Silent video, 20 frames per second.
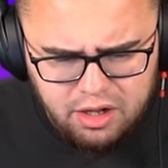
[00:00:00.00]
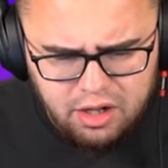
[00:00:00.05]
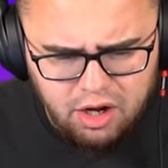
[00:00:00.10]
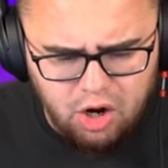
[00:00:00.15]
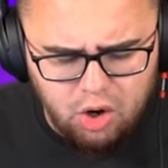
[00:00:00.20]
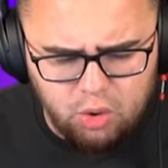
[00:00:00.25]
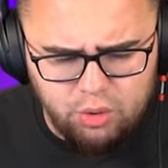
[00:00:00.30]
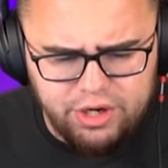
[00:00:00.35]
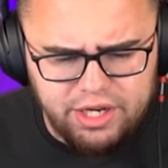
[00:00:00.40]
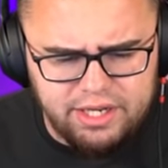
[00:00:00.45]

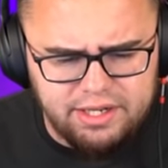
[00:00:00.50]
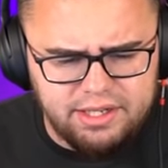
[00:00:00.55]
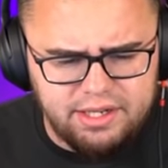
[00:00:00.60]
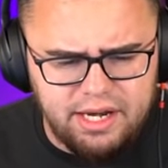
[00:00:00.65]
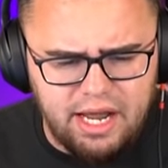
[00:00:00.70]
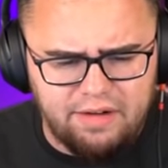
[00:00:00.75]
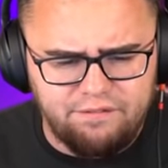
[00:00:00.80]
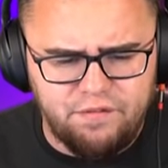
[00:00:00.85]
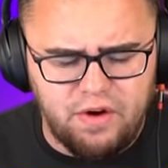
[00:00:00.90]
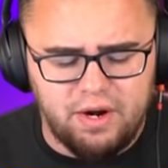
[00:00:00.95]
Oh, he did
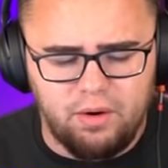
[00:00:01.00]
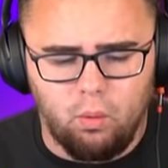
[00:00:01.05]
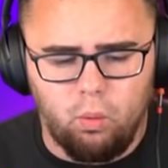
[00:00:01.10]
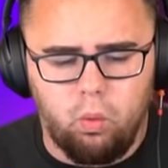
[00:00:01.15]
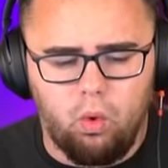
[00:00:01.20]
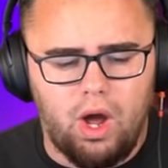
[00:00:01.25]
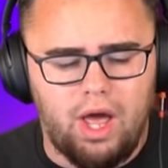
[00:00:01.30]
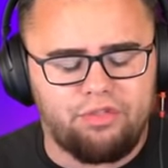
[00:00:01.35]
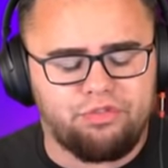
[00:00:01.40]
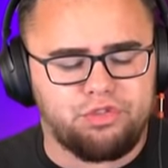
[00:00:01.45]
not find a...
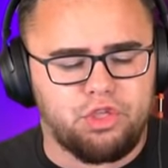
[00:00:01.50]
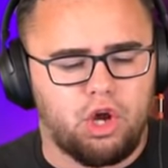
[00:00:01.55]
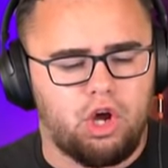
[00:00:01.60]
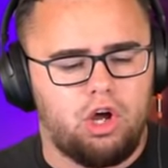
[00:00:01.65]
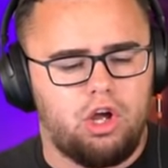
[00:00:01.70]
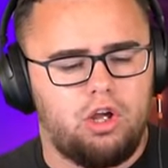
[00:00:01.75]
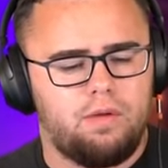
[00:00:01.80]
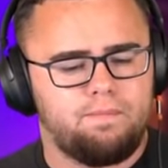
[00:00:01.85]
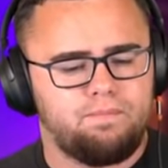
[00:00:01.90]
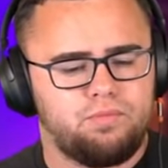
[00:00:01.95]
What
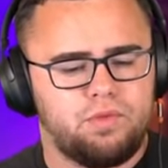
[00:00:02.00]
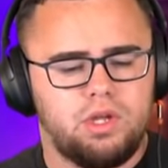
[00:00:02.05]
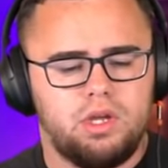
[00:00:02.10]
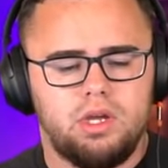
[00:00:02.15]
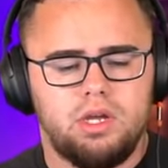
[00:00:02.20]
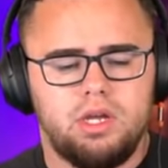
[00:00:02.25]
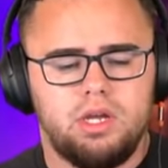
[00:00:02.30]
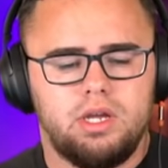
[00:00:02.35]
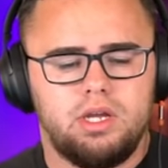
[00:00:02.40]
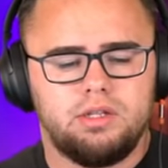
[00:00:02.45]
the...
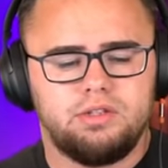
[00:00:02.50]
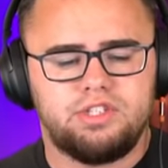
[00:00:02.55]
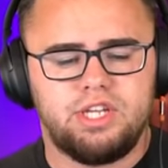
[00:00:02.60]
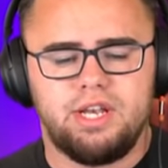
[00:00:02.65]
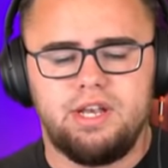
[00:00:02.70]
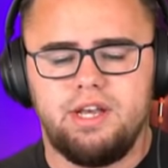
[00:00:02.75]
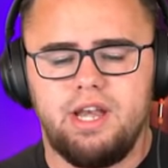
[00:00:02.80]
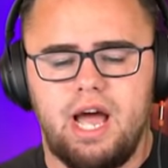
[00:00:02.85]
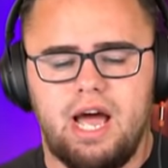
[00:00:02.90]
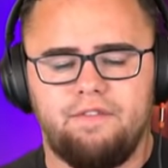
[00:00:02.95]

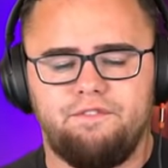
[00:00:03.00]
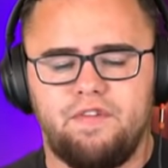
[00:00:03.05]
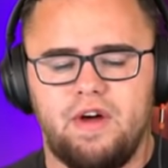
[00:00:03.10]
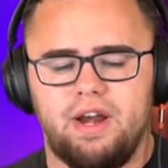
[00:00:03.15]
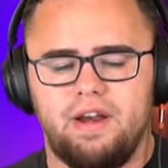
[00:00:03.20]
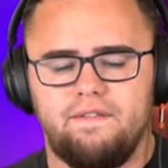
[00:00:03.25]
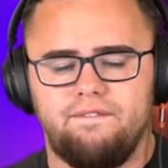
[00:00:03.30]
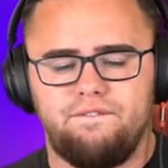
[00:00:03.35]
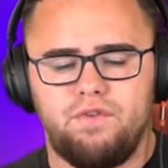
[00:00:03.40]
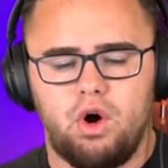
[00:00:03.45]
Did not
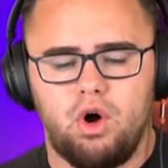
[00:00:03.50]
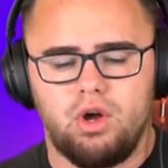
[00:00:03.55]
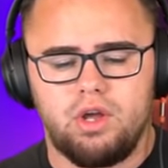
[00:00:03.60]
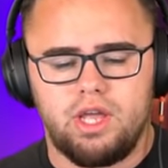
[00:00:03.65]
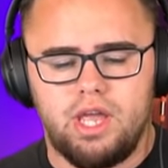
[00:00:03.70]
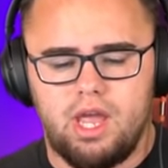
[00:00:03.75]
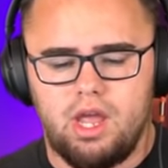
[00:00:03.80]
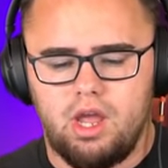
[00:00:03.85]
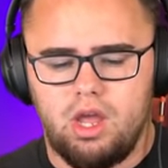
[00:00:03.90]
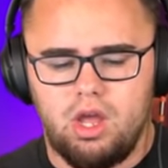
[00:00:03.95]
find a
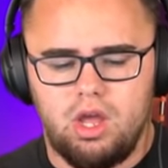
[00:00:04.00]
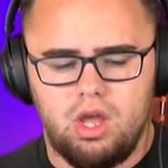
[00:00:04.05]
volcano.